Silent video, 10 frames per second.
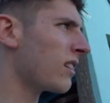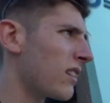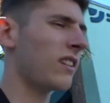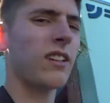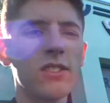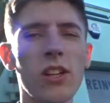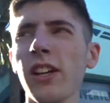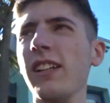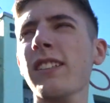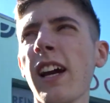I was
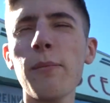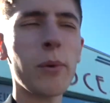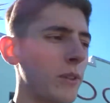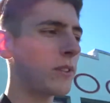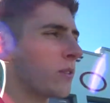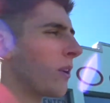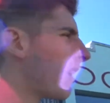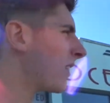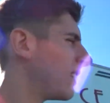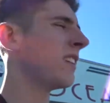looking at skateboards as
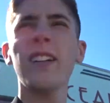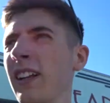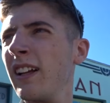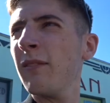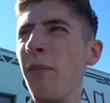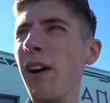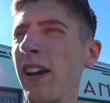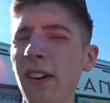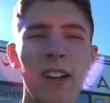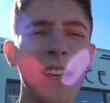well. Might
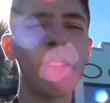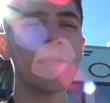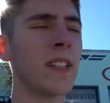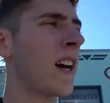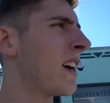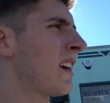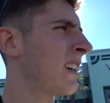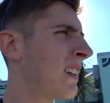get one of them today.